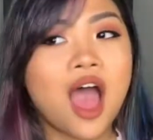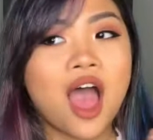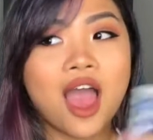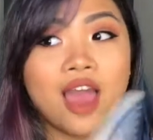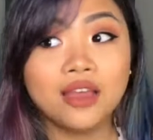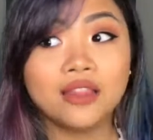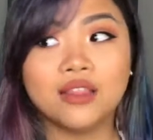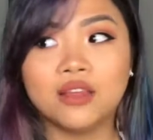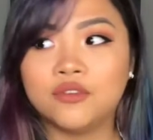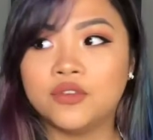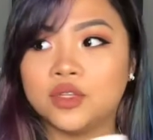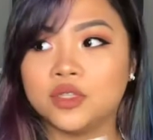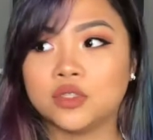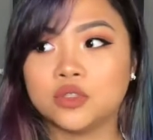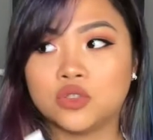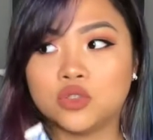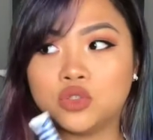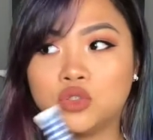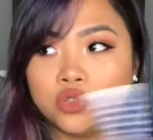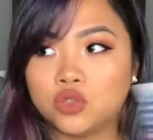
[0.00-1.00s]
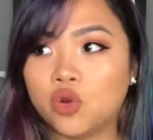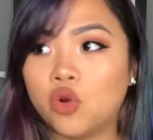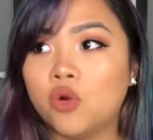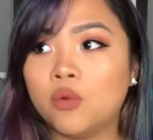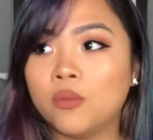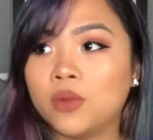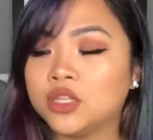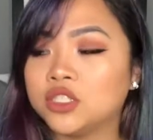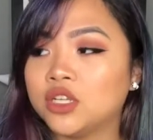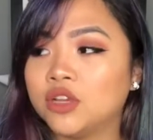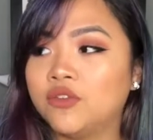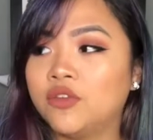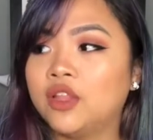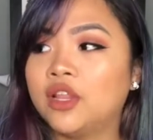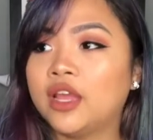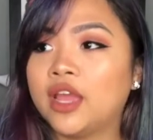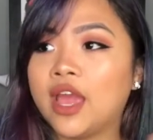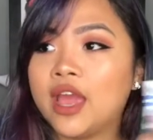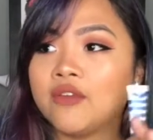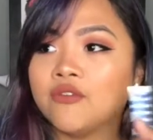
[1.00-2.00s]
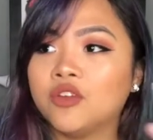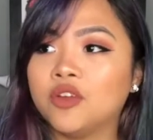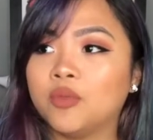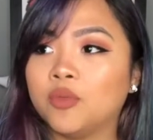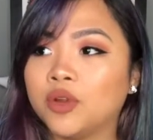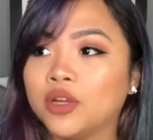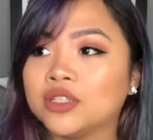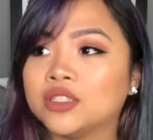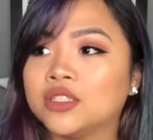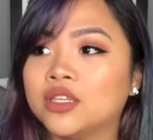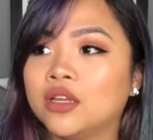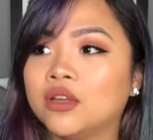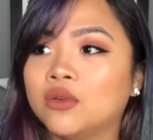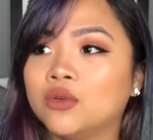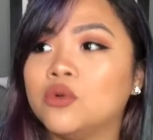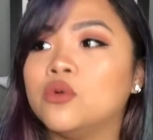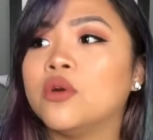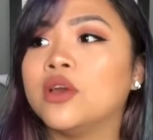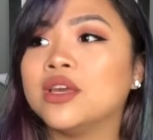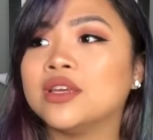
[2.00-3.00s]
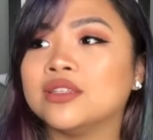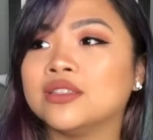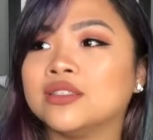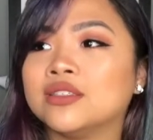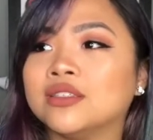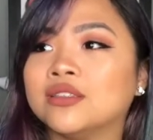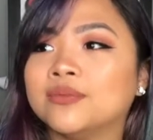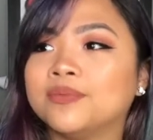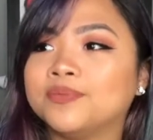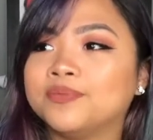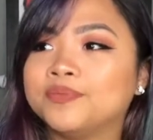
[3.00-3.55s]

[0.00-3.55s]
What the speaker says: I love it so much. I feel like every person who is